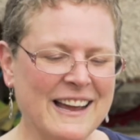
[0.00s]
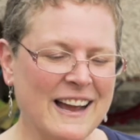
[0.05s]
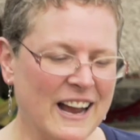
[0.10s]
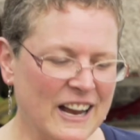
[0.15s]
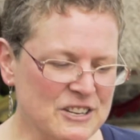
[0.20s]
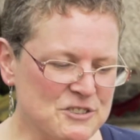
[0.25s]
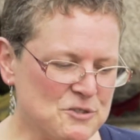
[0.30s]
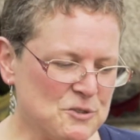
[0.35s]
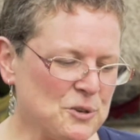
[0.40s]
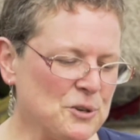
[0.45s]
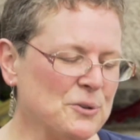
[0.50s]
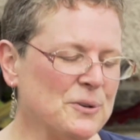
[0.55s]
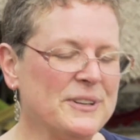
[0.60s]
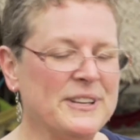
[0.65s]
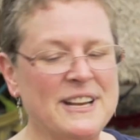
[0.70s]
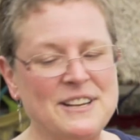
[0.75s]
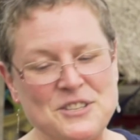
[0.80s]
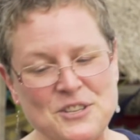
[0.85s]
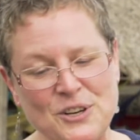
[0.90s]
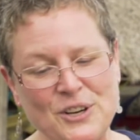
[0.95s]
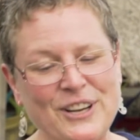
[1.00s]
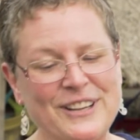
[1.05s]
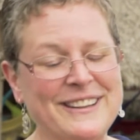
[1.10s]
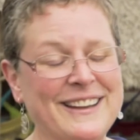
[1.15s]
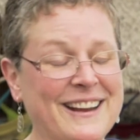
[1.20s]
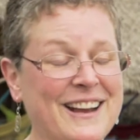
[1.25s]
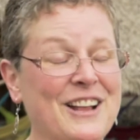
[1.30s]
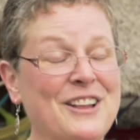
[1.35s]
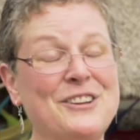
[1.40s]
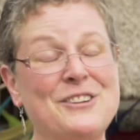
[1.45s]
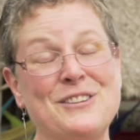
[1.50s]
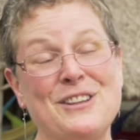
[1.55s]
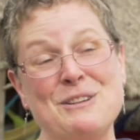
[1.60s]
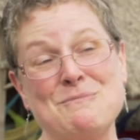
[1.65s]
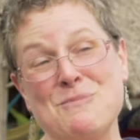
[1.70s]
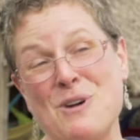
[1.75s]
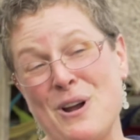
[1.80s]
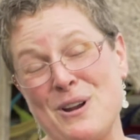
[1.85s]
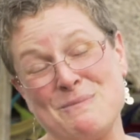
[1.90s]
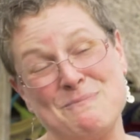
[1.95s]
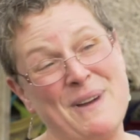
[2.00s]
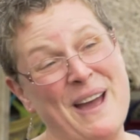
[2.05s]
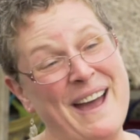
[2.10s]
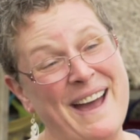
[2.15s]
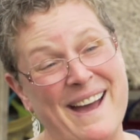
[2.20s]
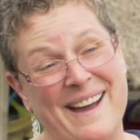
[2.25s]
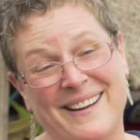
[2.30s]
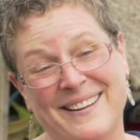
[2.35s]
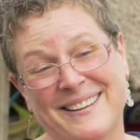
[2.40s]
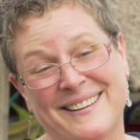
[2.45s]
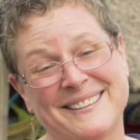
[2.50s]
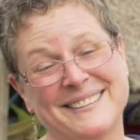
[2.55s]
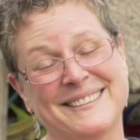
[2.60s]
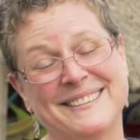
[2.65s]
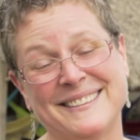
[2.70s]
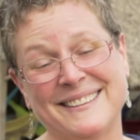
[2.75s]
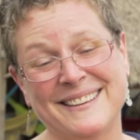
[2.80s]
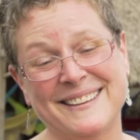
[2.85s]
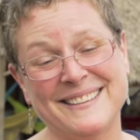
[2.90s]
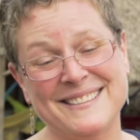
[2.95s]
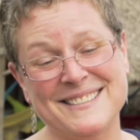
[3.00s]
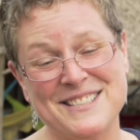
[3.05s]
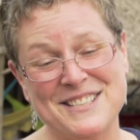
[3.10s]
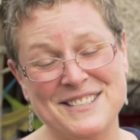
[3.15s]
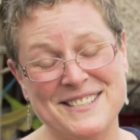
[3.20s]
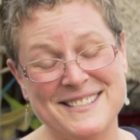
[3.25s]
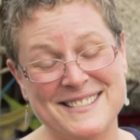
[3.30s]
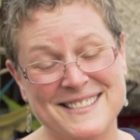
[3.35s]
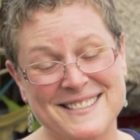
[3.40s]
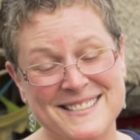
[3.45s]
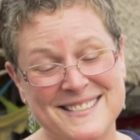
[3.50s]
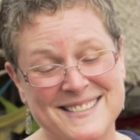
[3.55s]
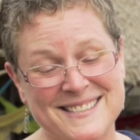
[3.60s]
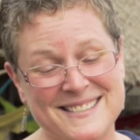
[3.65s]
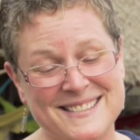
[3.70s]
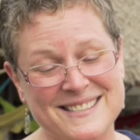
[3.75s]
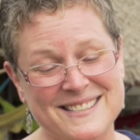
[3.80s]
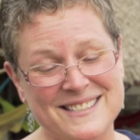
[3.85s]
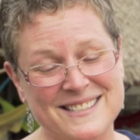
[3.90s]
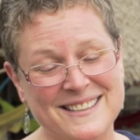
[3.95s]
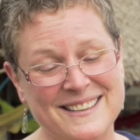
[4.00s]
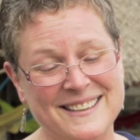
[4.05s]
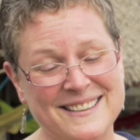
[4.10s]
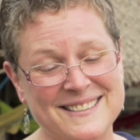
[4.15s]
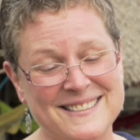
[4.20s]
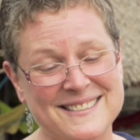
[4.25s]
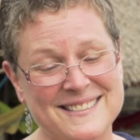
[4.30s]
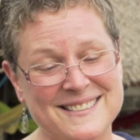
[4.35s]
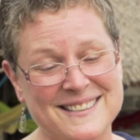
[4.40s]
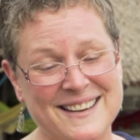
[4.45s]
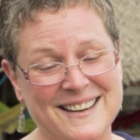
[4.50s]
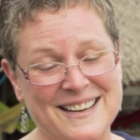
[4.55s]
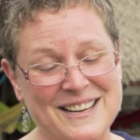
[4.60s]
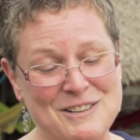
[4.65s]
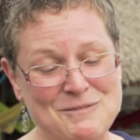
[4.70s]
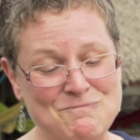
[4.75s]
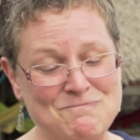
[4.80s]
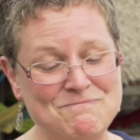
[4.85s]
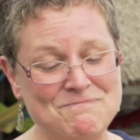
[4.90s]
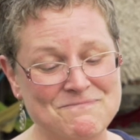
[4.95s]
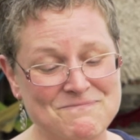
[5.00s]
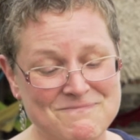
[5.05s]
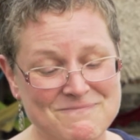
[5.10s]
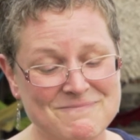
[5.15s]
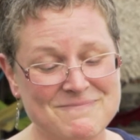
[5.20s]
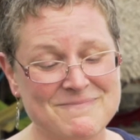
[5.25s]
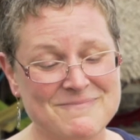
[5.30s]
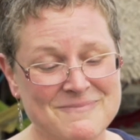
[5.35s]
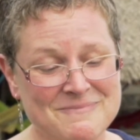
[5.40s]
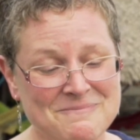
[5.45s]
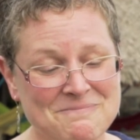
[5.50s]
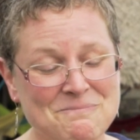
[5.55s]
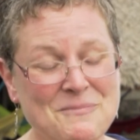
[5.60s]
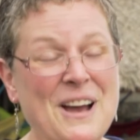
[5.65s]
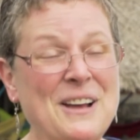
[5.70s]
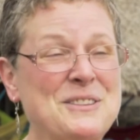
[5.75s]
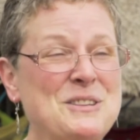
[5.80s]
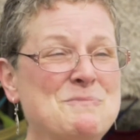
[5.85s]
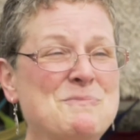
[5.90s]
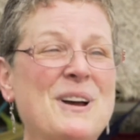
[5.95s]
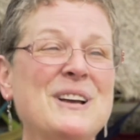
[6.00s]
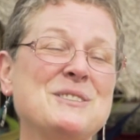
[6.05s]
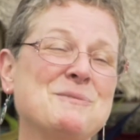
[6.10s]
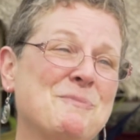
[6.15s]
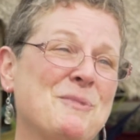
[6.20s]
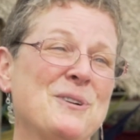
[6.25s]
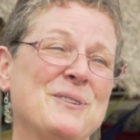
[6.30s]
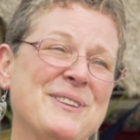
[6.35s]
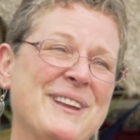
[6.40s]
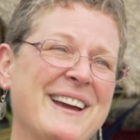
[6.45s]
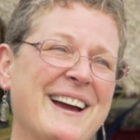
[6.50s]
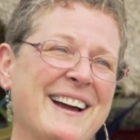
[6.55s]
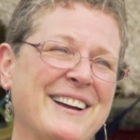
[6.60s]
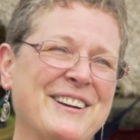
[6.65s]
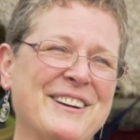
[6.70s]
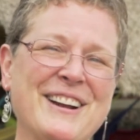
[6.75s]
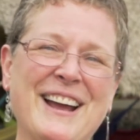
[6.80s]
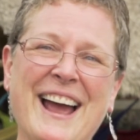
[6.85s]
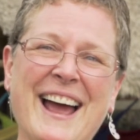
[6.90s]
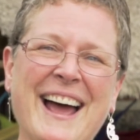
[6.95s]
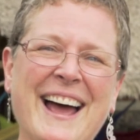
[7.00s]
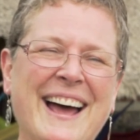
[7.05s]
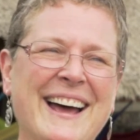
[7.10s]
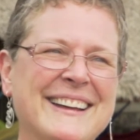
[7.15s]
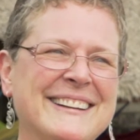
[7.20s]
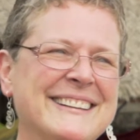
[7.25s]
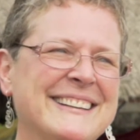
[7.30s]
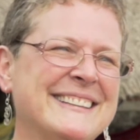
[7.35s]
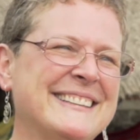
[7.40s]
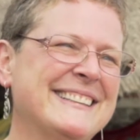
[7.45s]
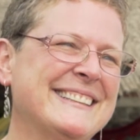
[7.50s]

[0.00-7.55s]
I drew, and they took it and they colored and they brought it back, and it just it's about the best birthday I could have had.